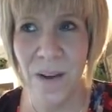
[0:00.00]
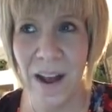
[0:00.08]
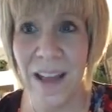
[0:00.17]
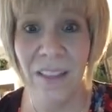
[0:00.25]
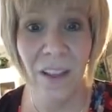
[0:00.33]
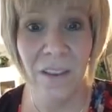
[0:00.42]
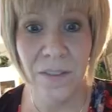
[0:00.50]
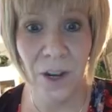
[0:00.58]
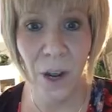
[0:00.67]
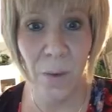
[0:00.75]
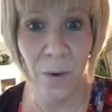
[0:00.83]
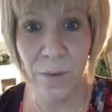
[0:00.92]
I love to
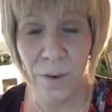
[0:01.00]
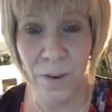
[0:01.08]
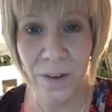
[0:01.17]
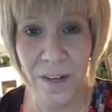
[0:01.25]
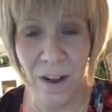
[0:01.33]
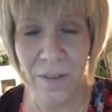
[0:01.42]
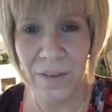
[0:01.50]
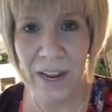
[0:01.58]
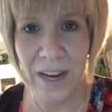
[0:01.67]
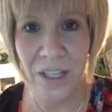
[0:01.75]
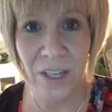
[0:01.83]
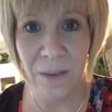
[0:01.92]
go over to
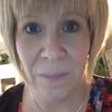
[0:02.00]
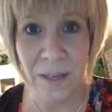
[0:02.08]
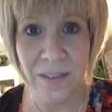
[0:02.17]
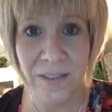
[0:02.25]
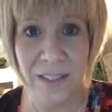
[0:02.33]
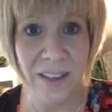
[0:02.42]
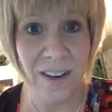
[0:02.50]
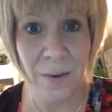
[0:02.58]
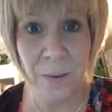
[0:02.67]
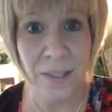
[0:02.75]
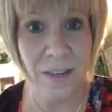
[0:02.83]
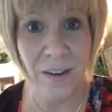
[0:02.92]
convocation, but today
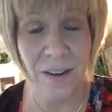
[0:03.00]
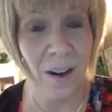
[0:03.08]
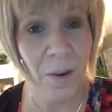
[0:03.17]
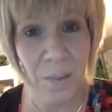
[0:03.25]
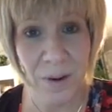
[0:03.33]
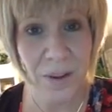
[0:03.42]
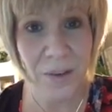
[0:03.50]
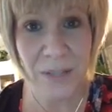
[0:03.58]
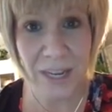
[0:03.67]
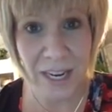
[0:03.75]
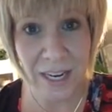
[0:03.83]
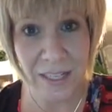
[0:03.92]
was not one of those
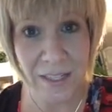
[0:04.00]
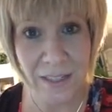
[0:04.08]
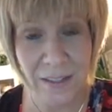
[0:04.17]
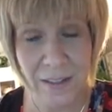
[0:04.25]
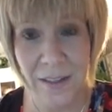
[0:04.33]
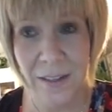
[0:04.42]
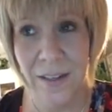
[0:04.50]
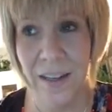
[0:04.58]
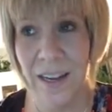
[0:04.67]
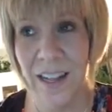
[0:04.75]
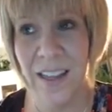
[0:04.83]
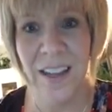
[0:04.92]
days.
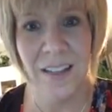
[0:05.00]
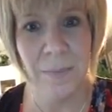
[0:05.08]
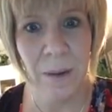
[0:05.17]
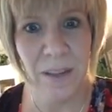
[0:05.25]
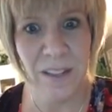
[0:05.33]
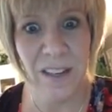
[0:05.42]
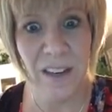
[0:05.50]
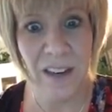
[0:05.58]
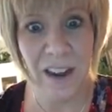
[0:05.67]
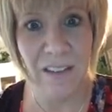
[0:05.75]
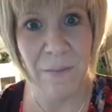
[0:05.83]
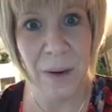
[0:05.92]
And I think it's because I
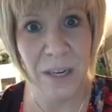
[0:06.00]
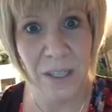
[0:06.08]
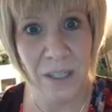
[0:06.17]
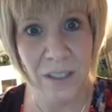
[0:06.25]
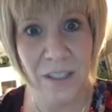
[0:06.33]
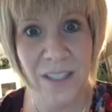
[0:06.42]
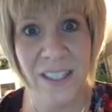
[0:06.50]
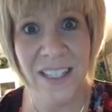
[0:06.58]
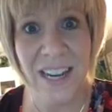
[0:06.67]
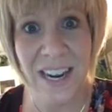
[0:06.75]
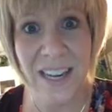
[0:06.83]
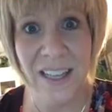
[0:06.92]
didn't have patience to
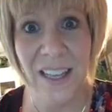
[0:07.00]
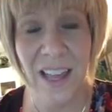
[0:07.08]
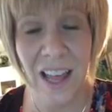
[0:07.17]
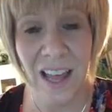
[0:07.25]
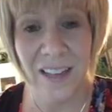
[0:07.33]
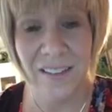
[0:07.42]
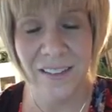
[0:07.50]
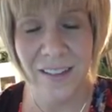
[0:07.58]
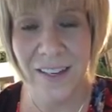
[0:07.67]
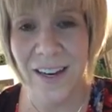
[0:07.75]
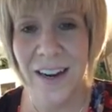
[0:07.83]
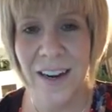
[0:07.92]
stand in the line.
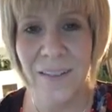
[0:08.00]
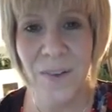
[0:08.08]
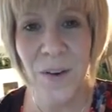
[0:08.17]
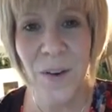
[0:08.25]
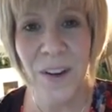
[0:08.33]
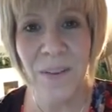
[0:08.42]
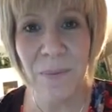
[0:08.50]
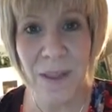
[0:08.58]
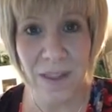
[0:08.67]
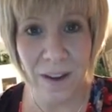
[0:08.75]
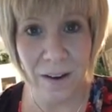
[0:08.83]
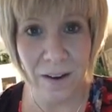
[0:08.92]
If you could have
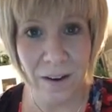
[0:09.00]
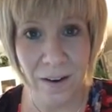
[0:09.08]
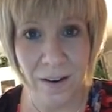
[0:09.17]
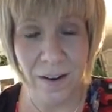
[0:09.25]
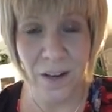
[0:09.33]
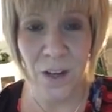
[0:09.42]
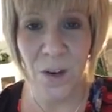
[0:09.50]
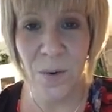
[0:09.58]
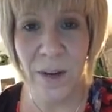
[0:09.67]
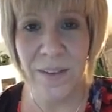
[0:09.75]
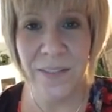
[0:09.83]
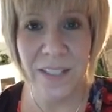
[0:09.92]
been there, you
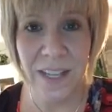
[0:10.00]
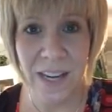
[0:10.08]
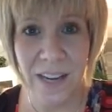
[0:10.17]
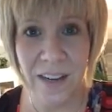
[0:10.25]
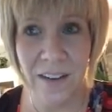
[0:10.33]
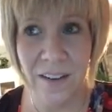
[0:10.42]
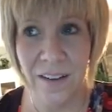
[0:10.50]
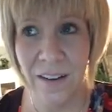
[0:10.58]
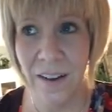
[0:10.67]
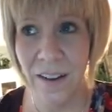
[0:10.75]
would have seen